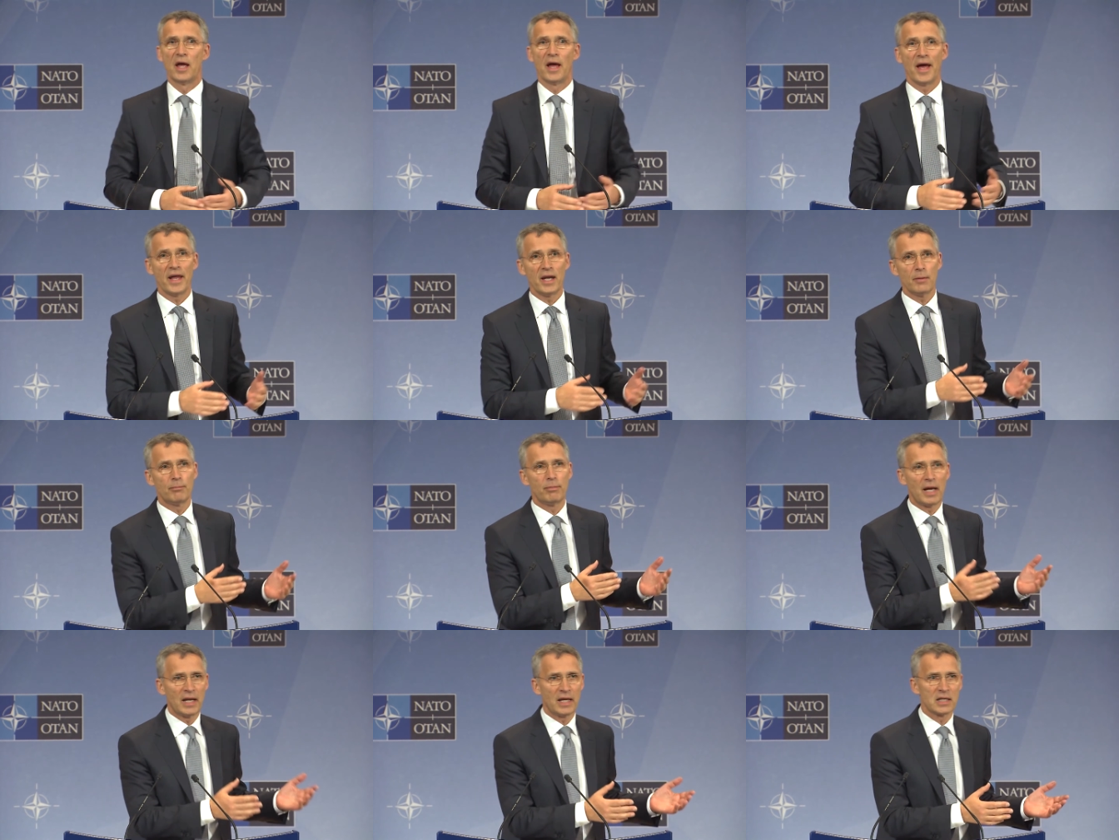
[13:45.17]
And a
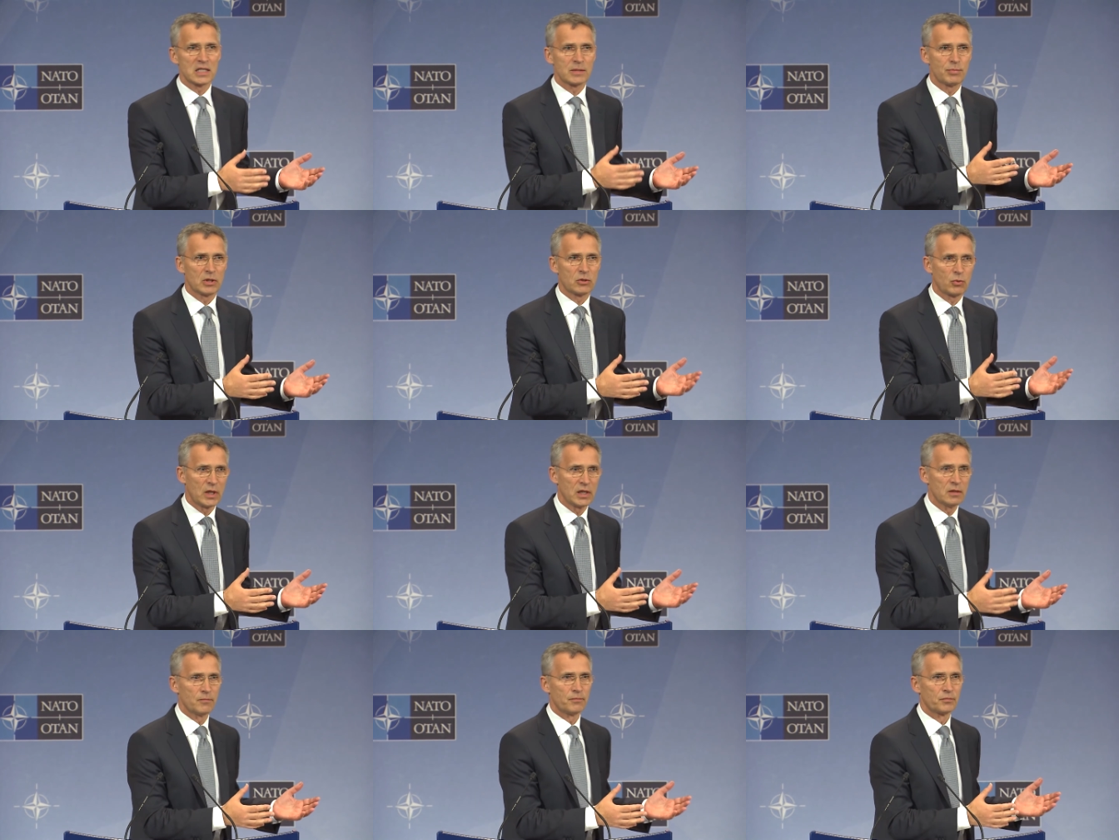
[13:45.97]
balance
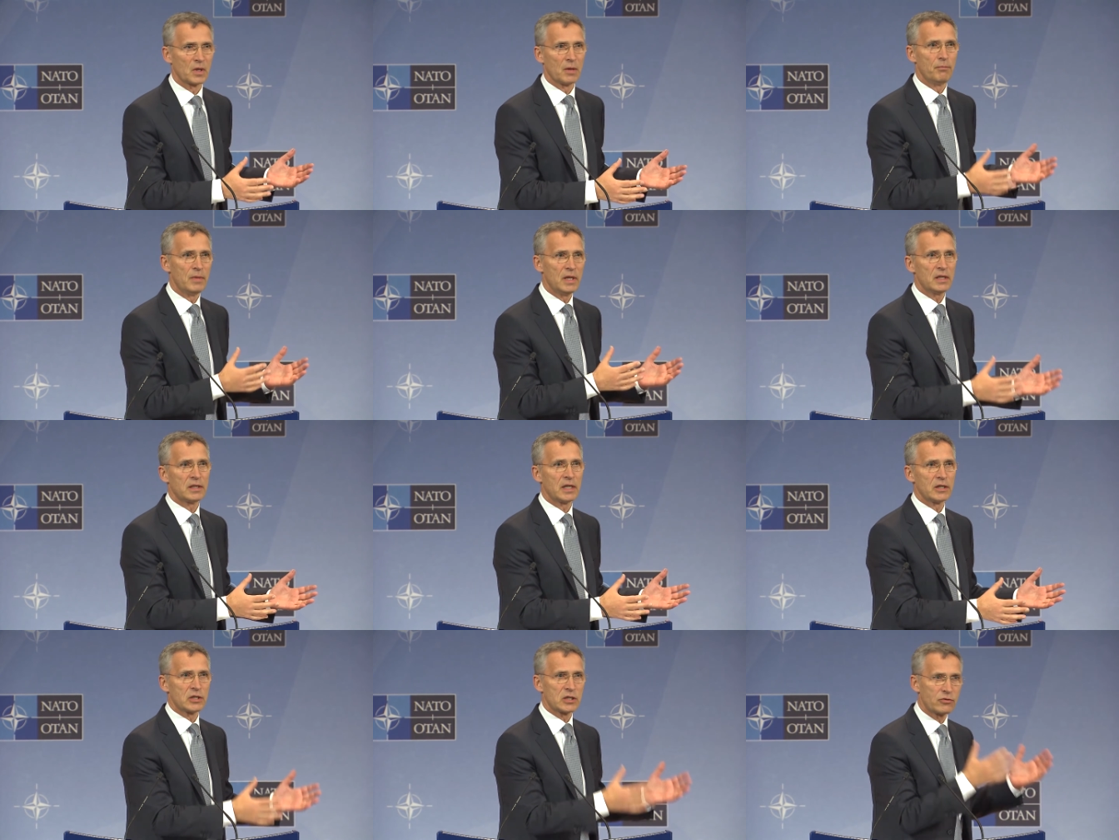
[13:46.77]
between
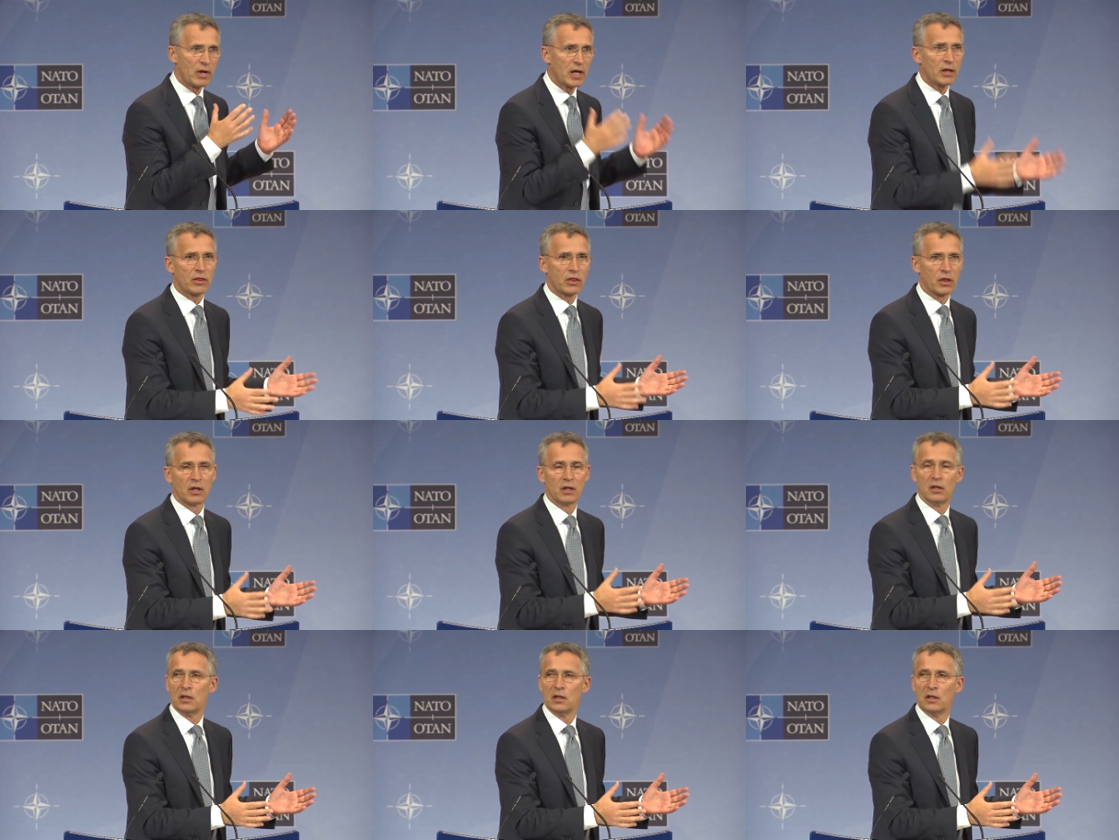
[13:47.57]
military strength,